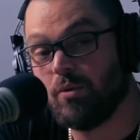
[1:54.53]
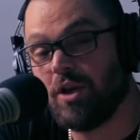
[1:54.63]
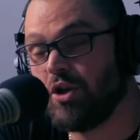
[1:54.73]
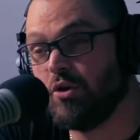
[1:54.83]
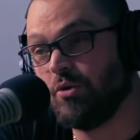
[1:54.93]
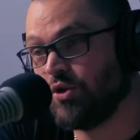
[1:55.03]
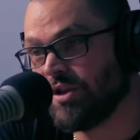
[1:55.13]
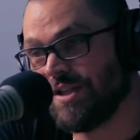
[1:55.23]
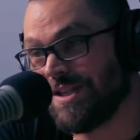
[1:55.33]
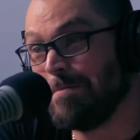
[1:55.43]

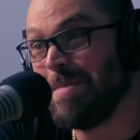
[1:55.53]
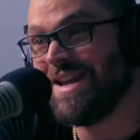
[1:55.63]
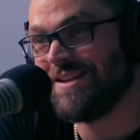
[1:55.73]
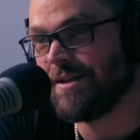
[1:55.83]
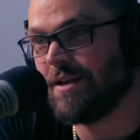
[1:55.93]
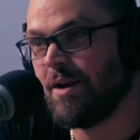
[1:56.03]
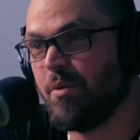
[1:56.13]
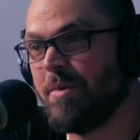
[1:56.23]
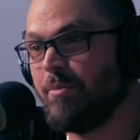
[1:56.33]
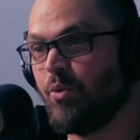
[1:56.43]
Huge. This is amazing. I
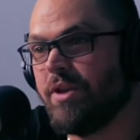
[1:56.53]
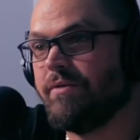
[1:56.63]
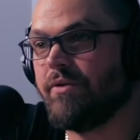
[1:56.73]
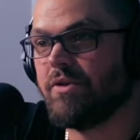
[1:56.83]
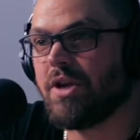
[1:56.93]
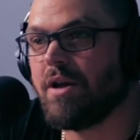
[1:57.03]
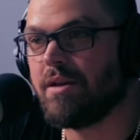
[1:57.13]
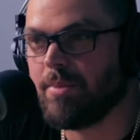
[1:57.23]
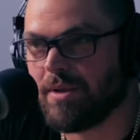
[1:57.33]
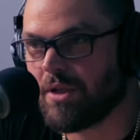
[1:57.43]
remember when you first got
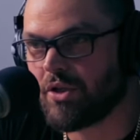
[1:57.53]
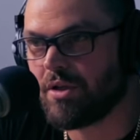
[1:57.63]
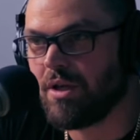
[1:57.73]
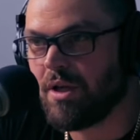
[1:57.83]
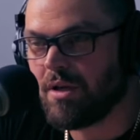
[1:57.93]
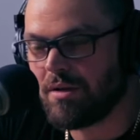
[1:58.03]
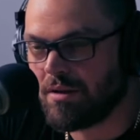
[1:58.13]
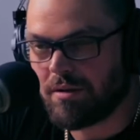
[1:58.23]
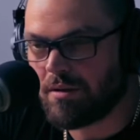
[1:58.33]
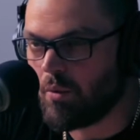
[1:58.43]
the position.
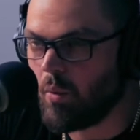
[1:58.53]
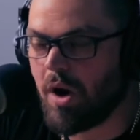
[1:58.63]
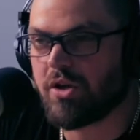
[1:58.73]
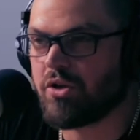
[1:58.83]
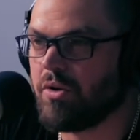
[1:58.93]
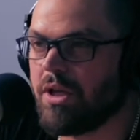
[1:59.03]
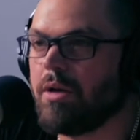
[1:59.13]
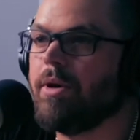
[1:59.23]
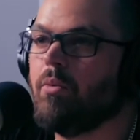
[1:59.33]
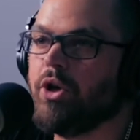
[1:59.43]
Walk us through a
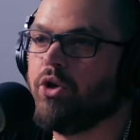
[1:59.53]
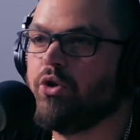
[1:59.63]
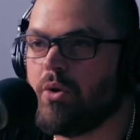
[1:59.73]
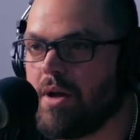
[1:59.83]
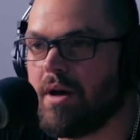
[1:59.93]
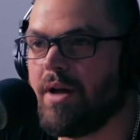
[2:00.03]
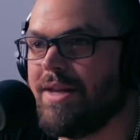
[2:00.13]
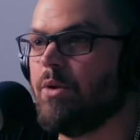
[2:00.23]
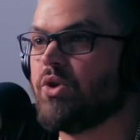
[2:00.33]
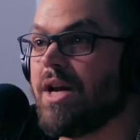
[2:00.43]
little bit of what you do on
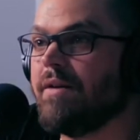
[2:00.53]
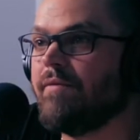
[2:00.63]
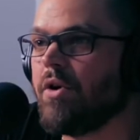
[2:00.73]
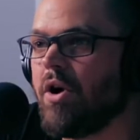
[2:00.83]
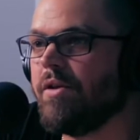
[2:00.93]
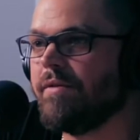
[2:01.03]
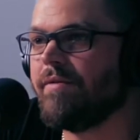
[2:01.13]
the outside of calling